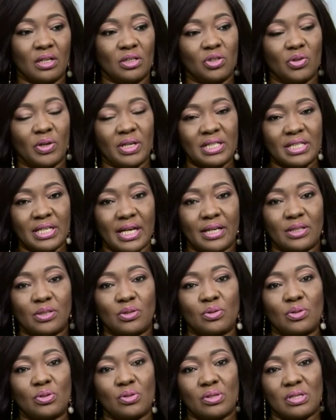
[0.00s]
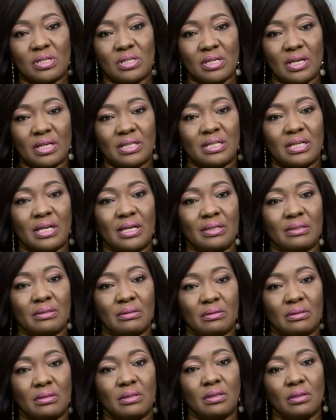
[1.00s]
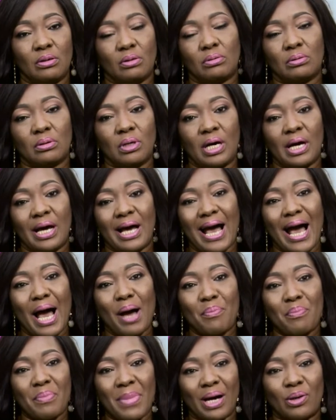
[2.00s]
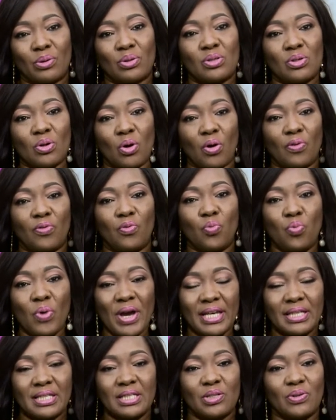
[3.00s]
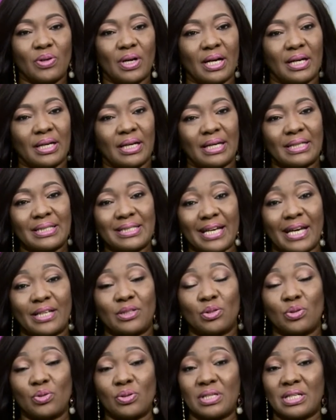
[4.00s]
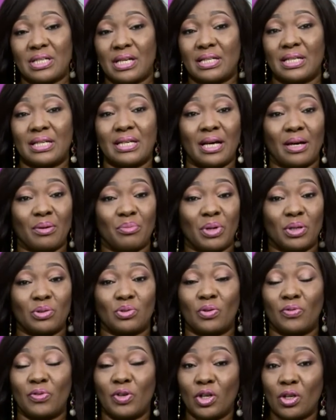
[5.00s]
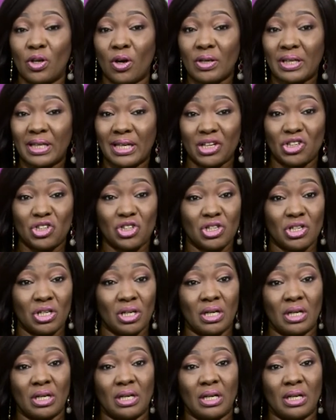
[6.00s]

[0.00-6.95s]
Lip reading: You're entitled to certain, you know, amounts of weight. You are entitled to certain amount of luggage.